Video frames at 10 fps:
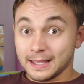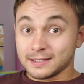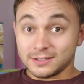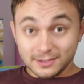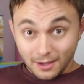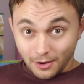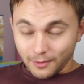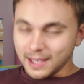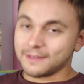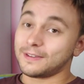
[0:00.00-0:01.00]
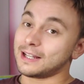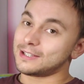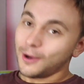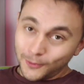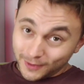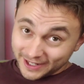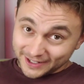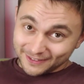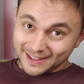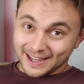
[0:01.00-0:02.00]
So if you don't want to
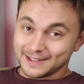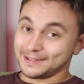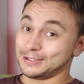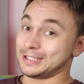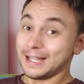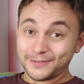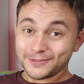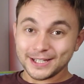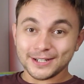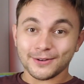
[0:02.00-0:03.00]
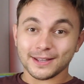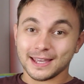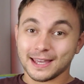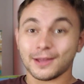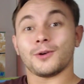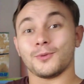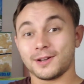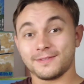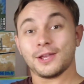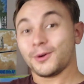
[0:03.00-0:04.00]
do that, definitely don't get one
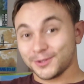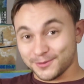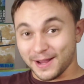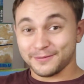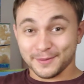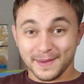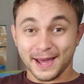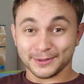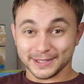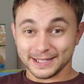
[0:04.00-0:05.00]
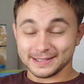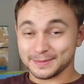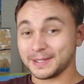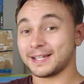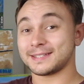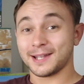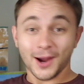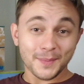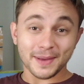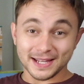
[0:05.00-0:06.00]
of the older Revel model kits, because they
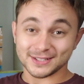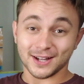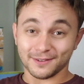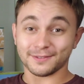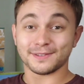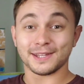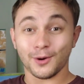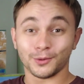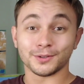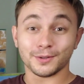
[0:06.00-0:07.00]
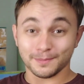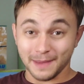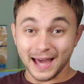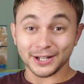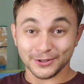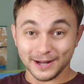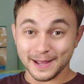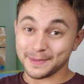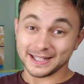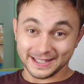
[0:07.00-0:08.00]
are based off of the old
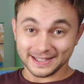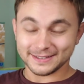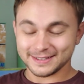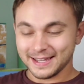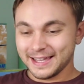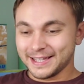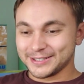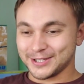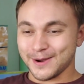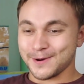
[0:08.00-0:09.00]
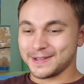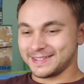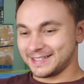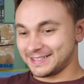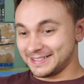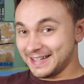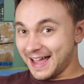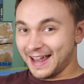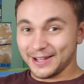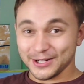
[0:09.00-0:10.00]
monogram kits. So that's
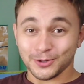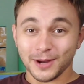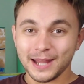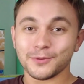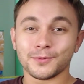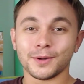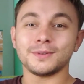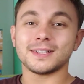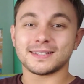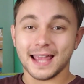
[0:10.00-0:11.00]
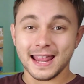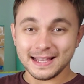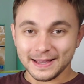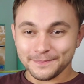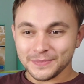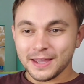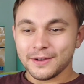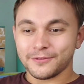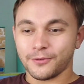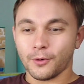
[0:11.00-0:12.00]
not a great route to take
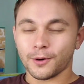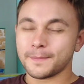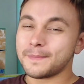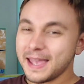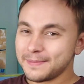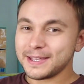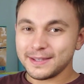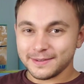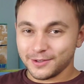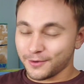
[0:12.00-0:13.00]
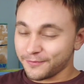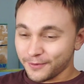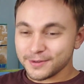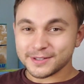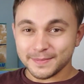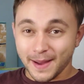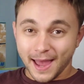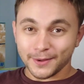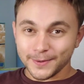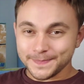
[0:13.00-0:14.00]
for maybe your first
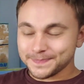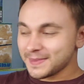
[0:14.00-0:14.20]
model.